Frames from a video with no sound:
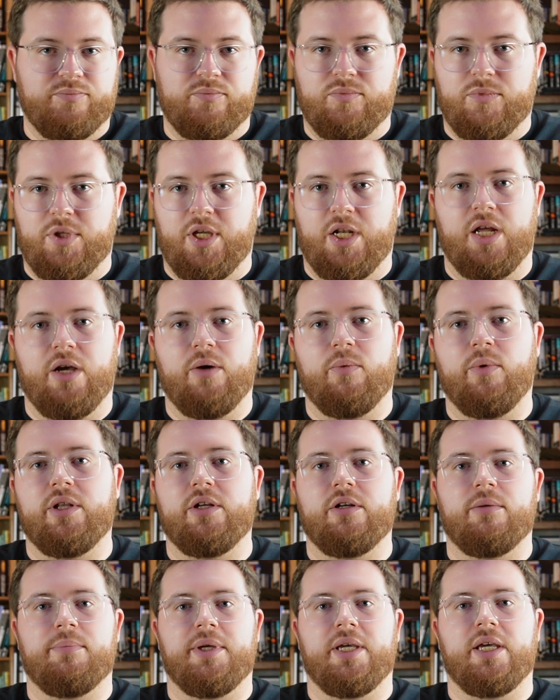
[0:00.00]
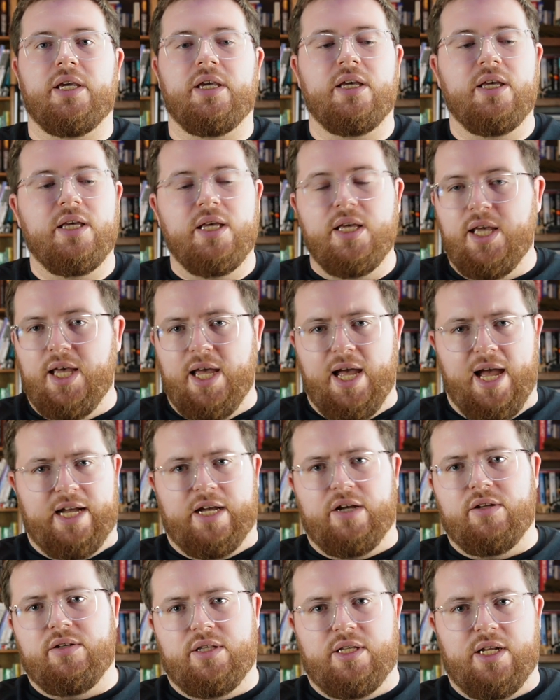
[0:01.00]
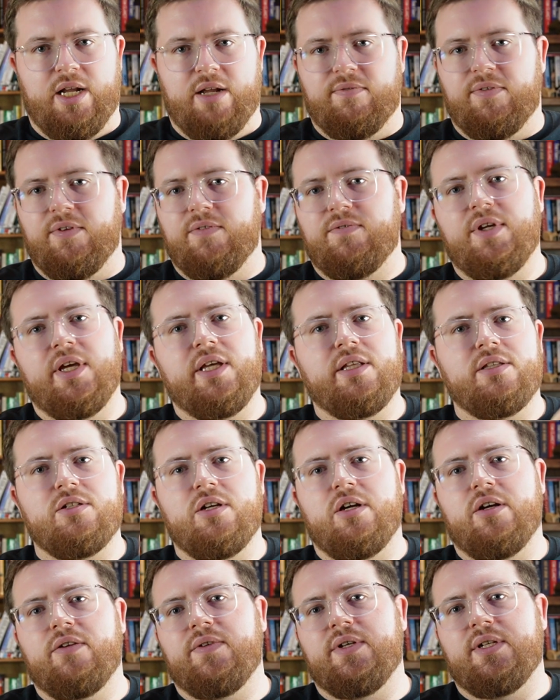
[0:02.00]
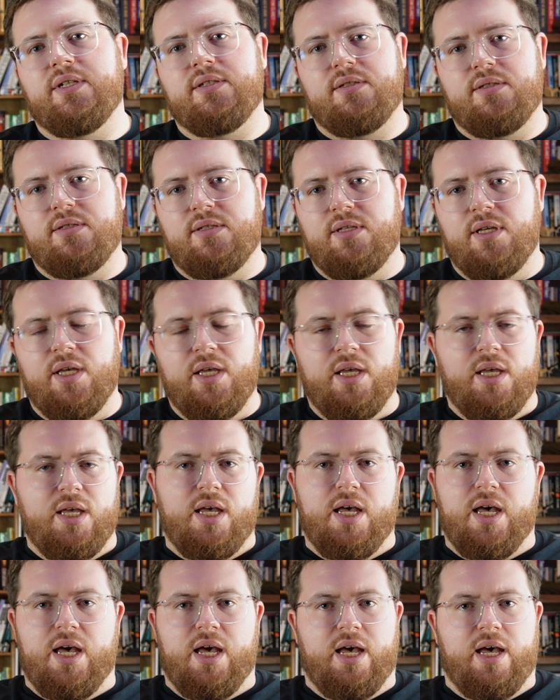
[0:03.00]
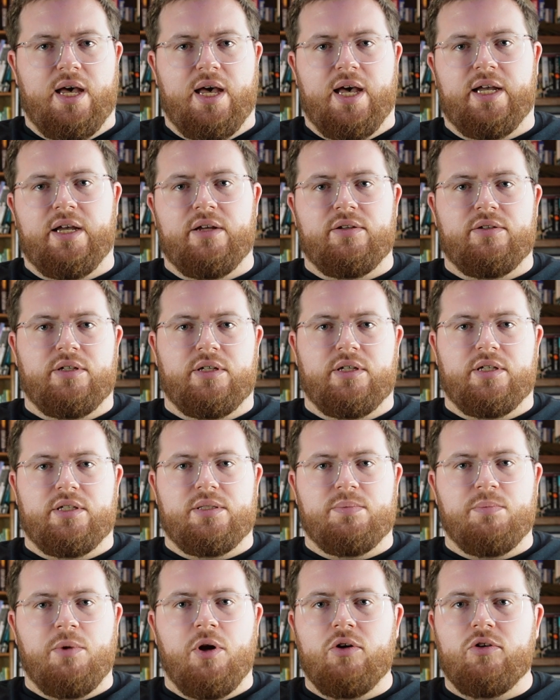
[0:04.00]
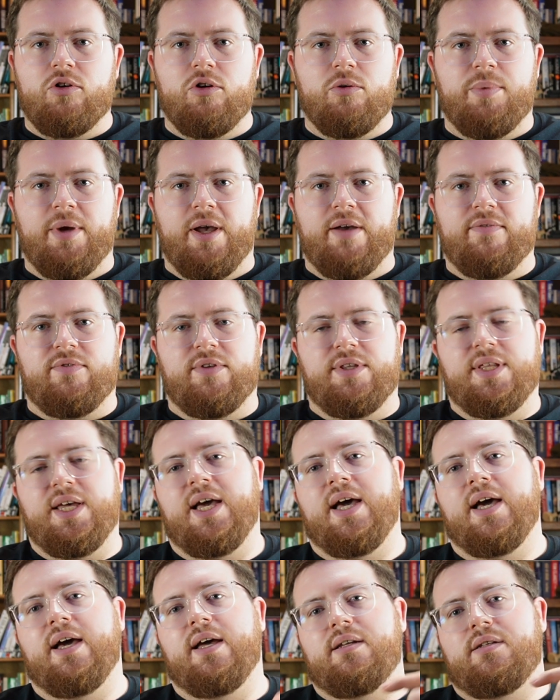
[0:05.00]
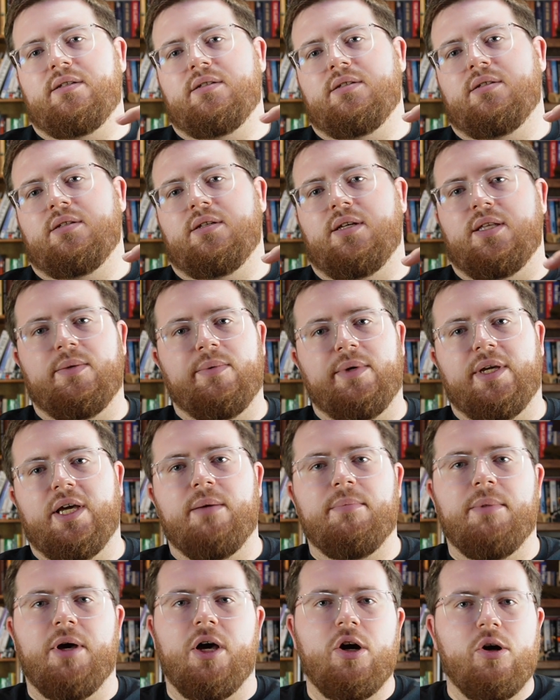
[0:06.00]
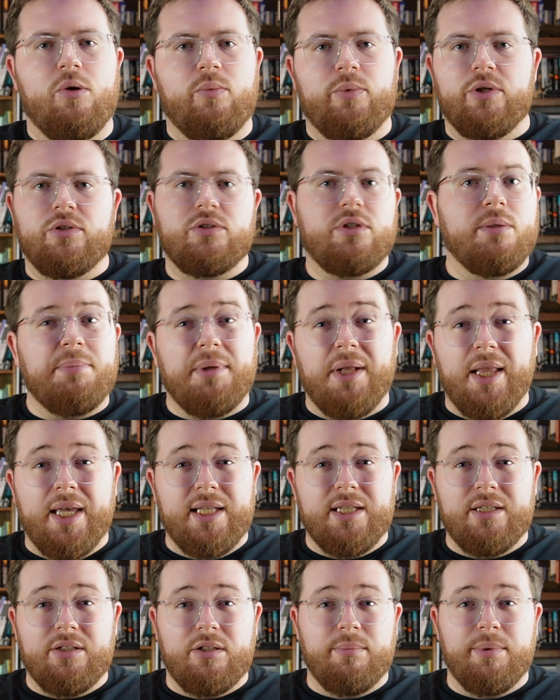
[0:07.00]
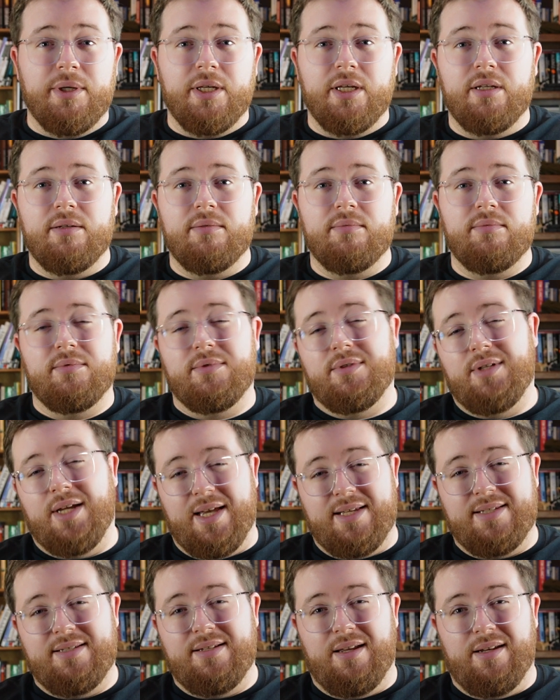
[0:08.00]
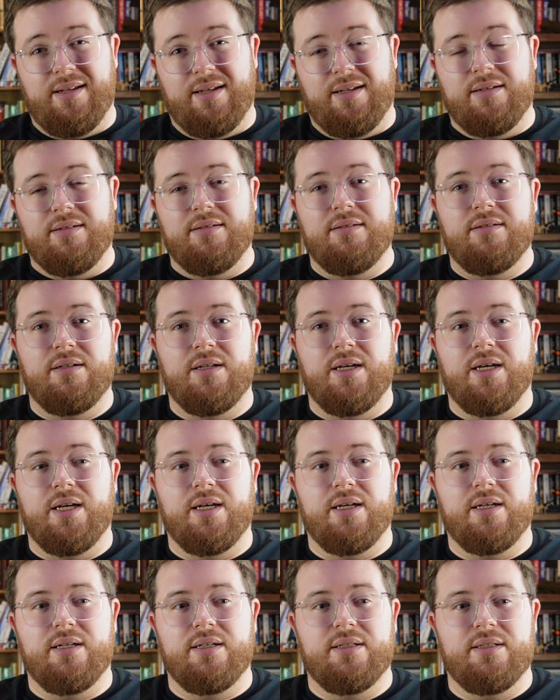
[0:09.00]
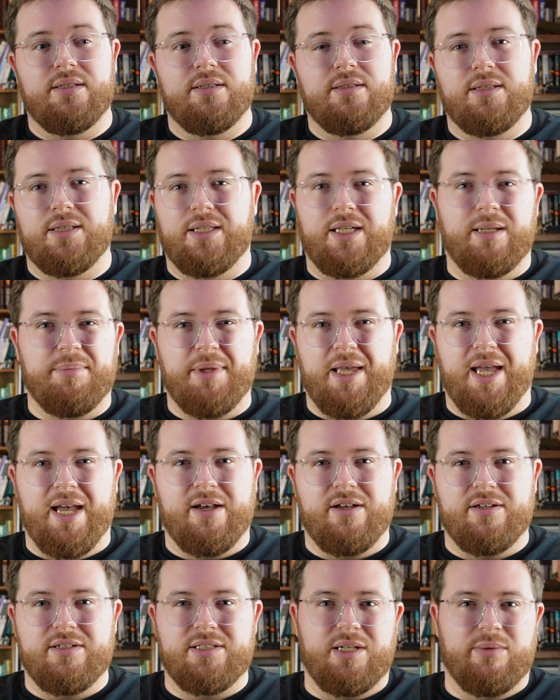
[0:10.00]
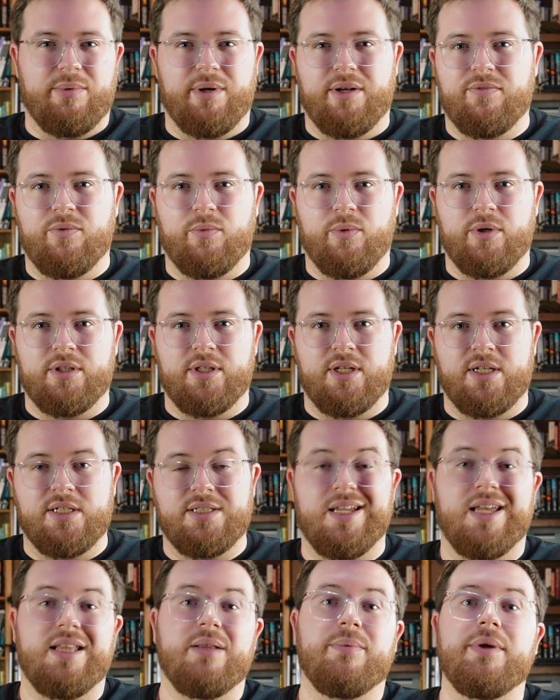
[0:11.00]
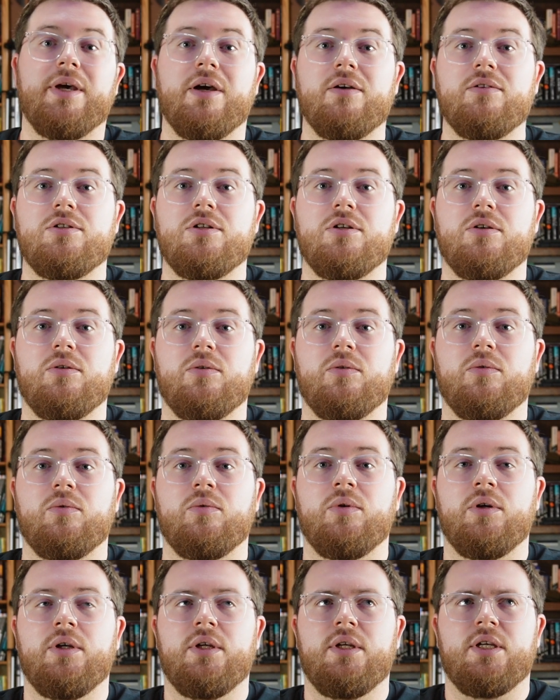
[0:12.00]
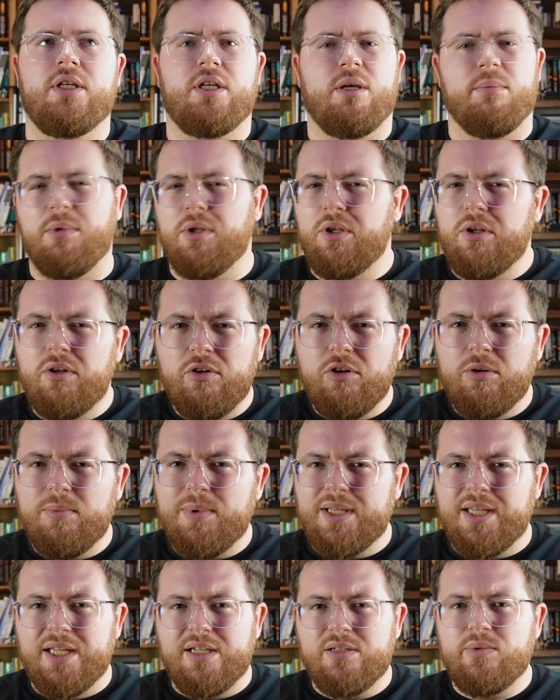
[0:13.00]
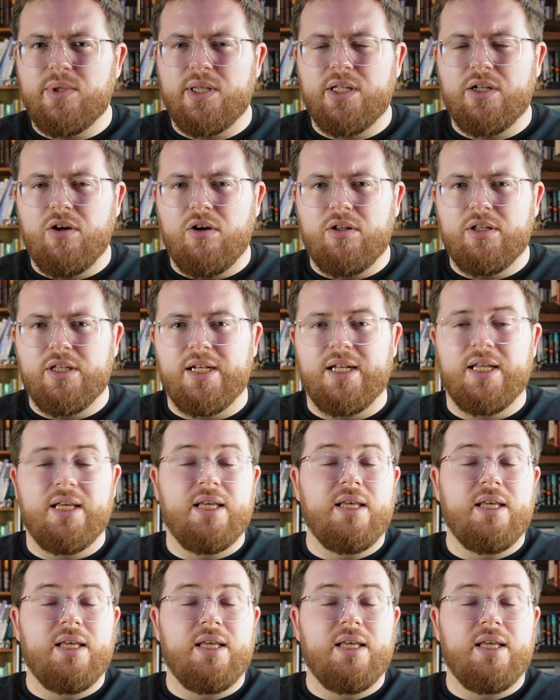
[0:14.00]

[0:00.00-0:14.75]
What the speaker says: Whether it be I go to the 9:15 service, I go to a small group after that, and then we come home. We usually play a little bit. I studied, clean up the house, get ready for work the next day, and then we go to community group, I think is what they call it,